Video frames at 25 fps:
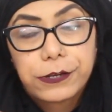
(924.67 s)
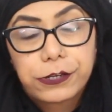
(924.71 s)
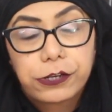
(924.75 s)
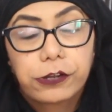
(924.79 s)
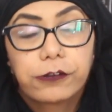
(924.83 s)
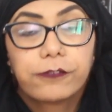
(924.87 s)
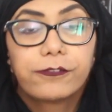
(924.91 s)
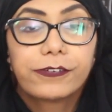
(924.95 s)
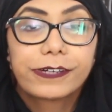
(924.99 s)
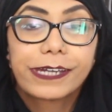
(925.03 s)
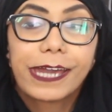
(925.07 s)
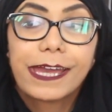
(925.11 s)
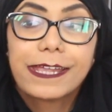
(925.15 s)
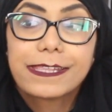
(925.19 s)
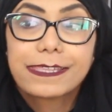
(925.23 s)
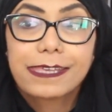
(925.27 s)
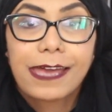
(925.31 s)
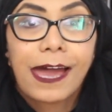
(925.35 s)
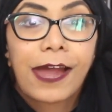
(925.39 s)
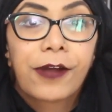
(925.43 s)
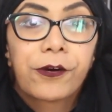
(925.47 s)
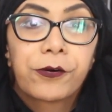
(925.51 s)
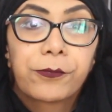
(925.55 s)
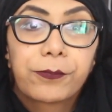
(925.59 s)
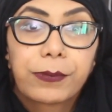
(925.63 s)
Don't forget,
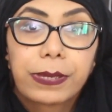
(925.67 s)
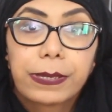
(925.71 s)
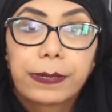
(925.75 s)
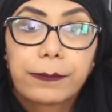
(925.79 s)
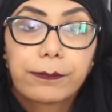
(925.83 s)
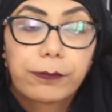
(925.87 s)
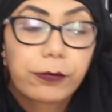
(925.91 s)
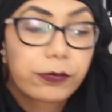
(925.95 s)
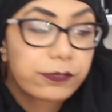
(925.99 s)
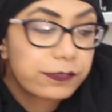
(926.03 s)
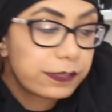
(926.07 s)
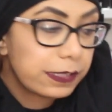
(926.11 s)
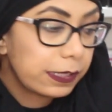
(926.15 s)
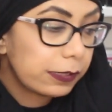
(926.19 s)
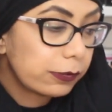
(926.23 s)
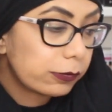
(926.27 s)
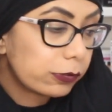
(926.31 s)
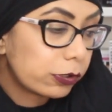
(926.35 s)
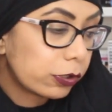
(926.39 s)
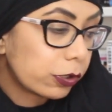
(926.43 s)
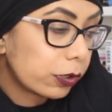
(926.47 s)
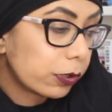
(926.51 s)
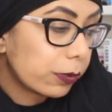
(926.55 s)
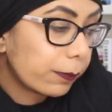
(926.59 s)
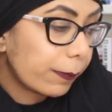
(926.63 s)
I will be posting
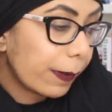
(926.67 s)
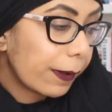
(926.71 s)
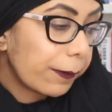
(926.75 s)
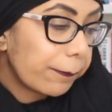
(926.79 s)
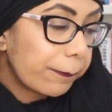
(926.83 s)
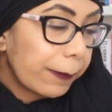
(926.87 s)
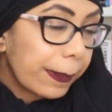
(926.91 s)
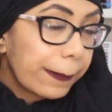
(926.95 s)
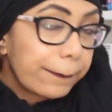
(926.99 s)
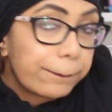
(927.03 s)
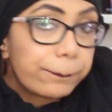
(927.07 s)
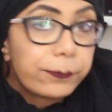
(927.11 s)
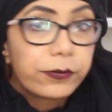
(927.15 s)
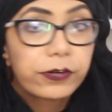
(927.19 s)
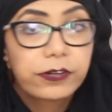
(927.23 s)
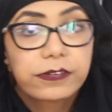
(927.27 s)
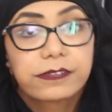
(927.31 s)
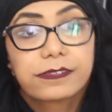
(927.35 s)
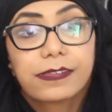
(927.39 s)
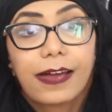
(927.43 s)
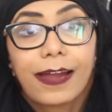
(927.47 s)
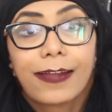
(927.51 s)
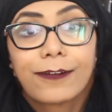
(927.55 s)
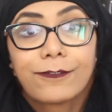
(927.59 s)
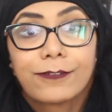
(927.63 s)
all about my
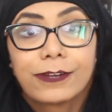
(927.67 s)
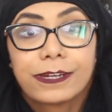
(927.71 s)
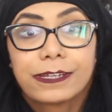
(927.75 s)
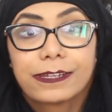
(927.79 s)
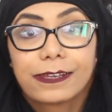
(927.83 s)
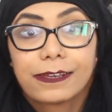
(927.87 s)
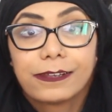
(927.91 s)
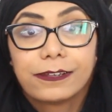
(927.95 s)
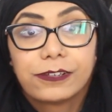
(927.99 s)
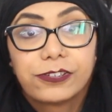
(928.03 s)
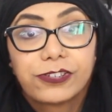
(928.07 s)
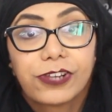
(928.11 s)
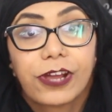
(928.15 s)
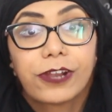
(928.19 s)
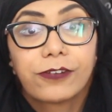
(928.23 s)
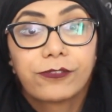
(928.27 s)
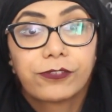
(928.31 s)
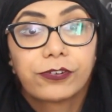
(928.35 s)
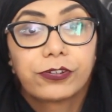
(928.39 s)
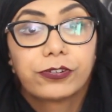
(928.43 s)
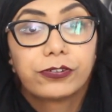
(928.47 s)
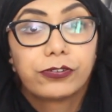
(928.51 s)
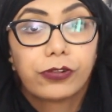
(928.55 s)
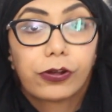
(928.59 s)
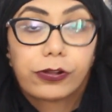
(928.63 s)
books that I read in
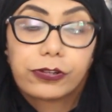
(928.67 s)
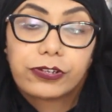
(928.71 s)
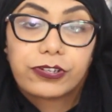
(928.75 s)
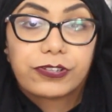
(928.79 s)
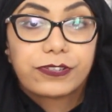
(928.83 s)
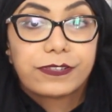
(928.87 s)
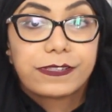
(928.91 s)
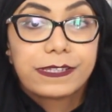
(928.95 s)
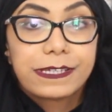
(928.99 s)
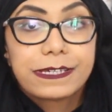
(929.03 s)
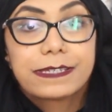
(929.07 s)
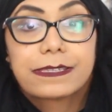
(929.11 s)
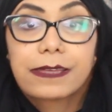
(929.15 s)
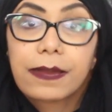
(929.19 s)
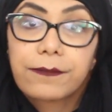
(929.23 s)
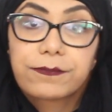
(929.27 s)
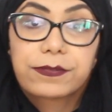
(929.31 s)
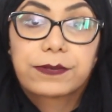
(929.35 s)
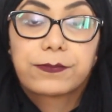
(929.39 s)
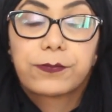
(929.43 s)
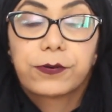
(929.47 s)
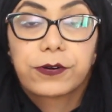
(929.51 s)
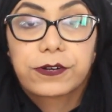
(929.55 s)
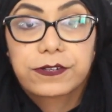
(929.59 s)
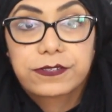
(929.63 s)
general, not just these
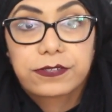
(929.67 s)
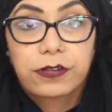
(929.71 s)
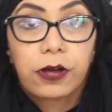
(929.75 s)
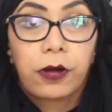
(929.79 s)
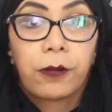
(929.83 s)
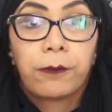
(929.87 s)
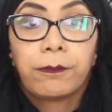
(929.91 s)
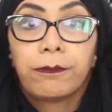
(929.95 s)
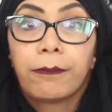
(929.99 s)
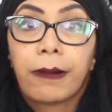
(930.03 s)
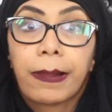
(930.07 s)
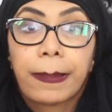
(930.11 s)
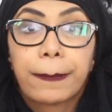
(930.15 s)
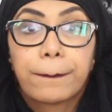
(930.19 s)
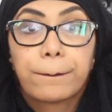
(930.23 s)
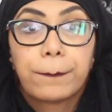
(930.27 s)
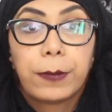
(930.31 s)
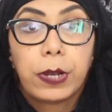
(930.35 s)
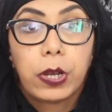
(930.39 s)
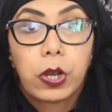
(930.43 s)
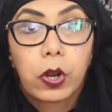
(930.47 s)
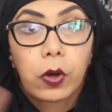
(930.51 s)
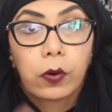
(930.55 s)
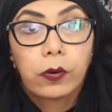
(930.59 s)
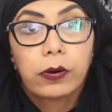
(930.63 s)
types of books, on my
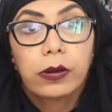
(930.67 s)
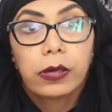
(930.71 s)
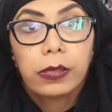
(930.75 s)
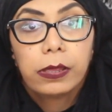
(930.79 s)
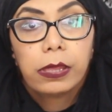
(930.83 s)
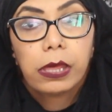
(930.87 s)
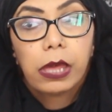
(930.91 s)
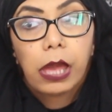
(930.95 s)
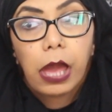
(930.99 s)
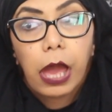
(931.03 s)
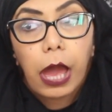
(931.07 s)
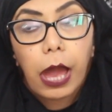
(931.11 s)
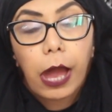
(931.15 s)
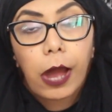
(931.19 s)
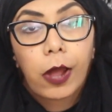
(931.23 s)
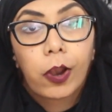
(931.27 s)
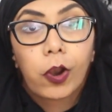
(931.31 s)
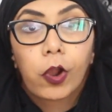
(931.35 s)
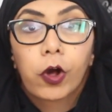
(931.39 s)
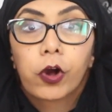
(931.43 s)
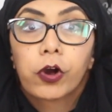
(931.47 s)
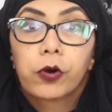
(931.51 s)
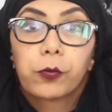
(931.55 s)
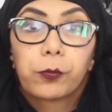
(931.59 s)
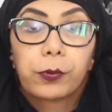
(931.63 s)
blog,
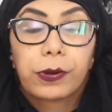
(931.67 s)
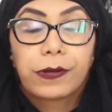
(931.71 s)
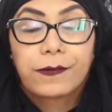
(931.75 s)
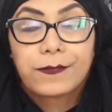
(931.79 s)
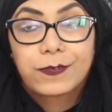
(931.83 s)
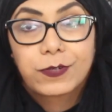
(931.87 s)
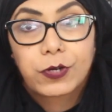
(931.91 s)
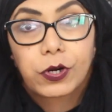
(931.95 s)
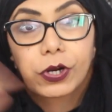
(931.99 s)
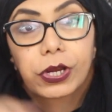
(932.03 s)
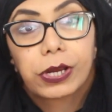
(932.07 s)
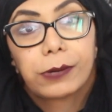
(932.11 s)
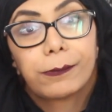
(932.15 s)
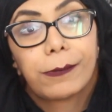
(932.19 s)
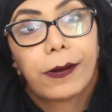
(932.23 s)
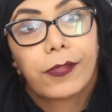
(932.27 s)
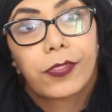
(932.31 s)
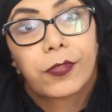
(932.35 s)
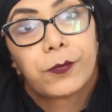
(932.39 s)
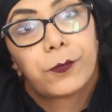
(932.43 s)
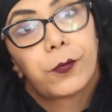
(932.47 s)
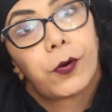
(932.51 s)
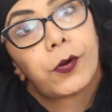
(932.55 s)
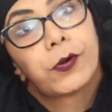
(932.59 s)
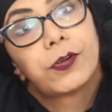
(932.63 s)
along with talking
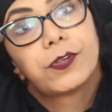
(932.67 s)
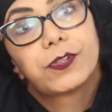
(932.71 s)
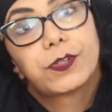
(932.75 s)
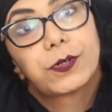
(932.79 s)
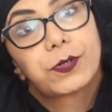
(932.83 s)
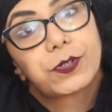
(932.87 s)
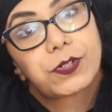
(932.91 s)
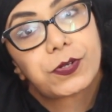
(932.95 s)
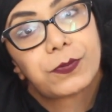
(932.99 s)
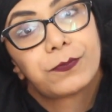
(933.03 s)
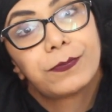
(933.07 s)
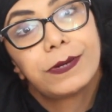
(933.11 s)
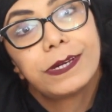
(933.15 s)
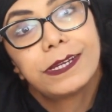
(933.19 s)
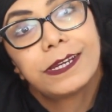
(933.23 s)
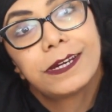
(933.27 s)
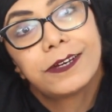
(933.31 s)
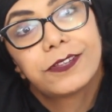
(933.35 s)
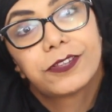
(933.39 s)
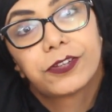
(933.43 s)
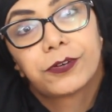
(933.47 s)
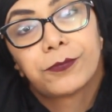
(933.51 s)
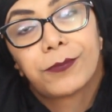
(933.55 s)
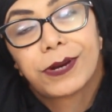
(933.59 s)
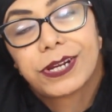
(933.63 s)
about them on social
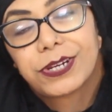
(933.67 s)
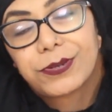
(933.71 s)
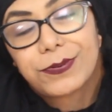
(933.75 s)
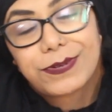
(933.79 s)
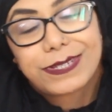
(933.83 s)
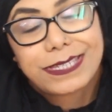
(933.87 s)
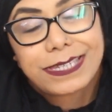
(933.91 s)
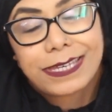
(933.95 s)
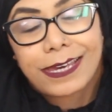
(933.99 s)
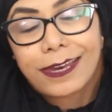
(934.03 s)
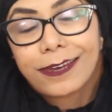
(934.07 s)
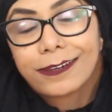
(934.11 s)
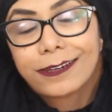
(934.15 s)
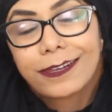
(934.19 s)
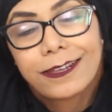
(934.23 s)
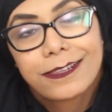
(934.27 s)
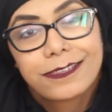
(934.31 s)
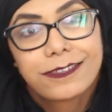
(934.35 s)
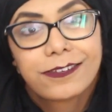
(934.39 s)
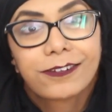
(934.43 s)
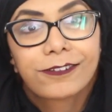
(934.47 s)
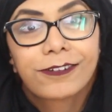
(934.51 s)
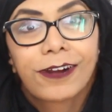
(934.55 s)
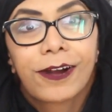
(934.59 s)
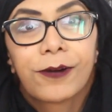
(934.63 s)
media, so my Twitter and
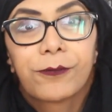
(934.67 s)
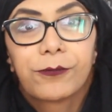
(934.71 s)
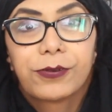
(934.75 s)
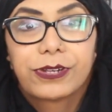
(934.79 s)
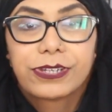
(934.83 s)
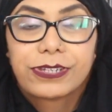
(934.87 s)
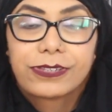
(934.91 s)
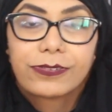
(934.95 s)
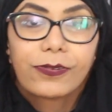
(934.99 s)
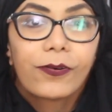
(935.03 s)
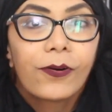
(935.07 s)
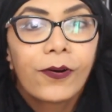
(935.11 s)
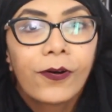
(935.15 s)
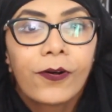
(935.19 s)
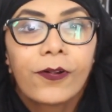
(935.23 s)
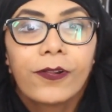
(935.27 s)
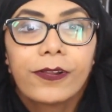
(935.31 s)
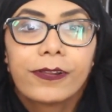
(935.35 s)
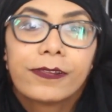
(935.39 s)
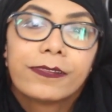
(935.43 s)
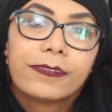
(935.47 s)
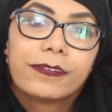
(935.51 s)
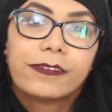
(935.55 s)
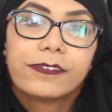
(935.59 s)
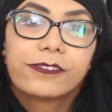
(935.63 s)
Instagram, which is
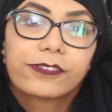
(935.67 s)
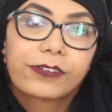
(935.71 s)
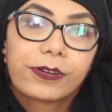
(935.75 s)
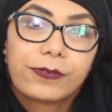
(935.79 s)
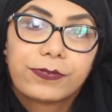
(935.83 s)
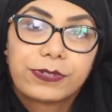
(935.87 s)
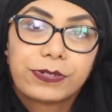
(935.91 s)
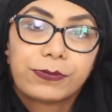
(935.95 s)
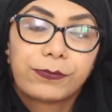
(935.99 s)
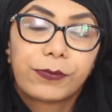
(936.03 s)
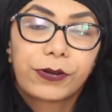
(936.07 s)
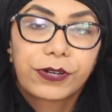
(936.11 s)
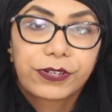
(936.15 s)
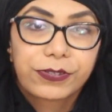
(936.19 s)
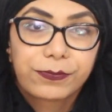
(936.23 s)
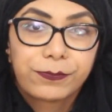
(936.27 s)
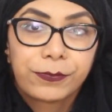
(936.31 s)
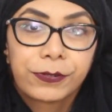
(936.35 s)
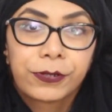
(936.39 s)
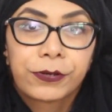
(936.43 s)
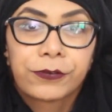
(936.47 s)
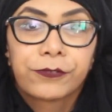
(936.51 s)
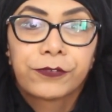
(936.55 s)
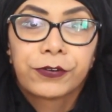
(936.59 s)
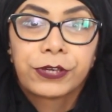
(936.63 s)
all in the description box
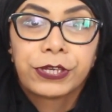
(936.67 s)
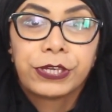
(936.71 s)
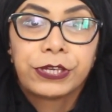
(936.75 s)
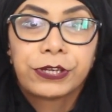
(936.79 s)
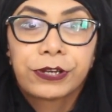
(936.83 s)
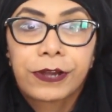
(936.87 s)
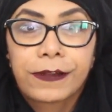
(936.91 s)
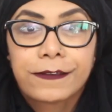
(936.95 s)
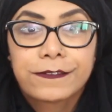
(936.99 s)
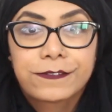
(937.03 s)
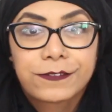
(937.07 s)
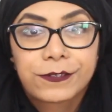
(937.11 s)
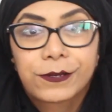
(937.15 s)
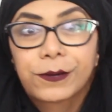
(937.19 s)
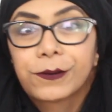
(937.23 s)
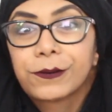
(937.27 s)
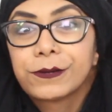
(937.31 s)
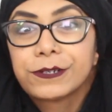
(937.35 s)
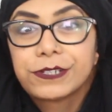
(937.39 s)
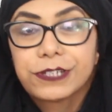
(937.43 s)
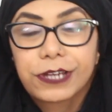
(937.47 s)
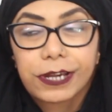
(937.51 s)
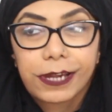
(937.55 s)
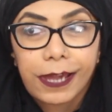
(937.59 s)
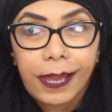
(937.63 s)
below for you guys to go
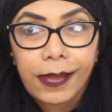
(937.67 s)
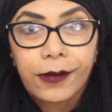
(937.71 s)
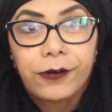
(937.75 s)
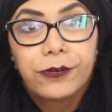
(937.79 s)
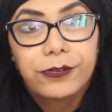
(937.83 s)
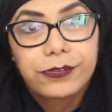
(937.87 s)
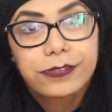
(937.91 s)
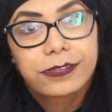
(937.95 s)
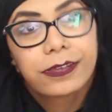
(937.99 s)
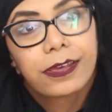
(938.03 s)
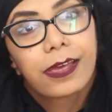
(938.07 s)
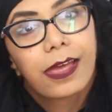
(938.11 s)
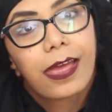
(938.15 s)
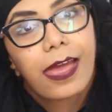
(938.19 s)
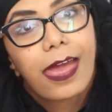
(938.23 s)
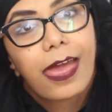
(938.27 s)
and check out.